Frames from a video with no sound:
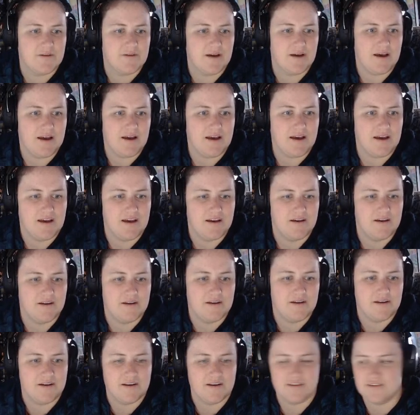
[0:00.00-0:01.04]
Ah,
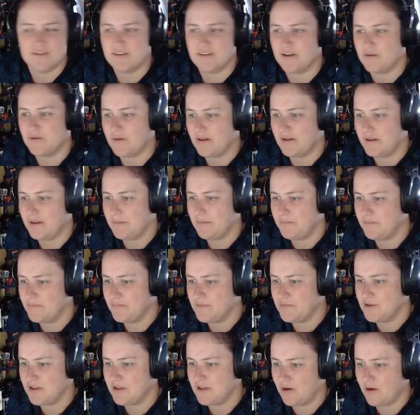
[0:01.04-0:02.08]
right, do that quickly.
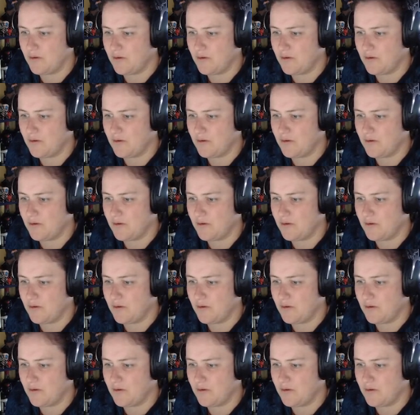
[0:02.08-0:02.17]
Do that